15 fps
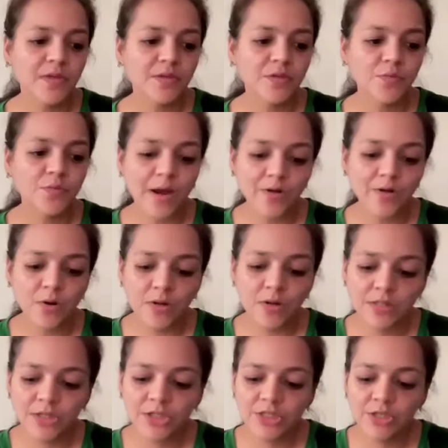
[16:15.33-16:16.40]
So my
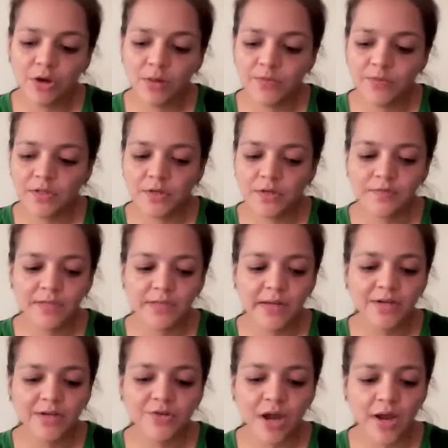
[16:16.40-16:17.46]
daughter, she observes that
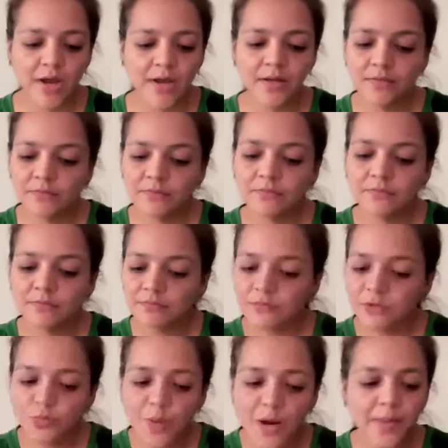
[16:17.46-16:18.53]
I try
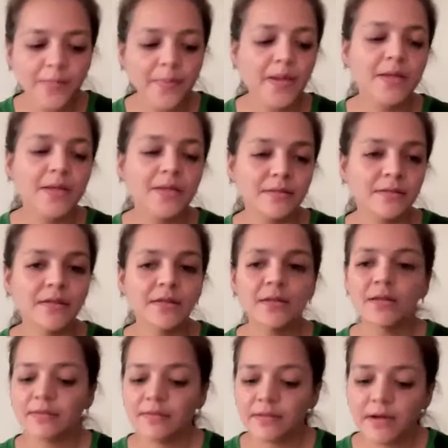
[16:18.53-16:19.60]
to my best
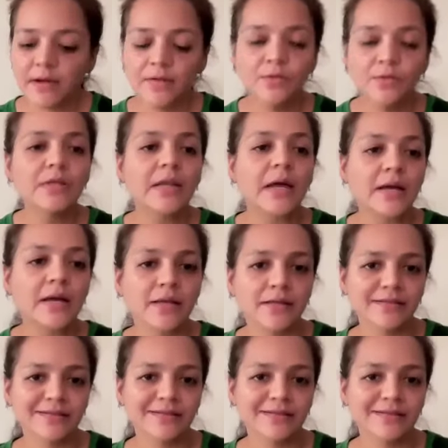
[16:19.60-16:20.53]
that I don't lie.